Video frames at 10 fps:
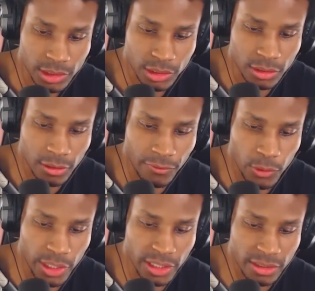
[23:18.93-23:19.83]
Just go
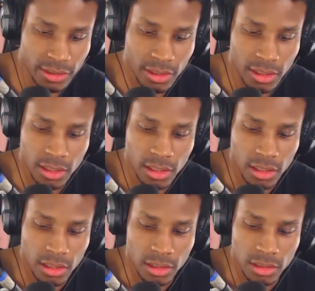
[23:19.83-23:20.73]
for it.
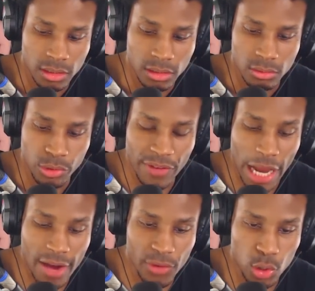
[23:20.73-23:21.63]

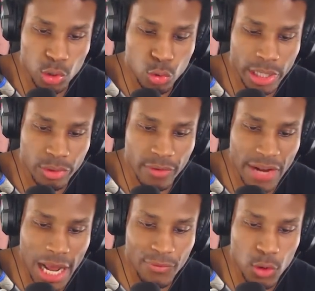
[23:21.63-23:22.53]
Revival, quick
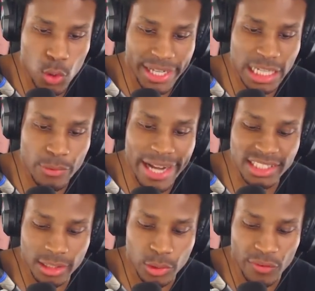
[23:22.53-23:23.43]
revival. Get that
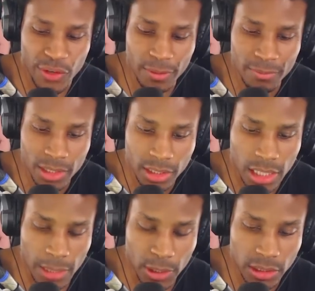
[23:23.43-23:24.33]
rice out the way, fam.
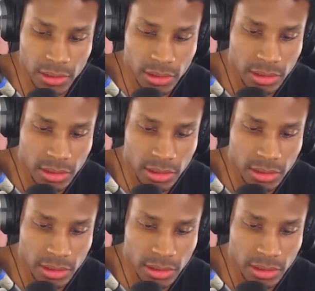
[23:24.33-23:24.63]
Come on.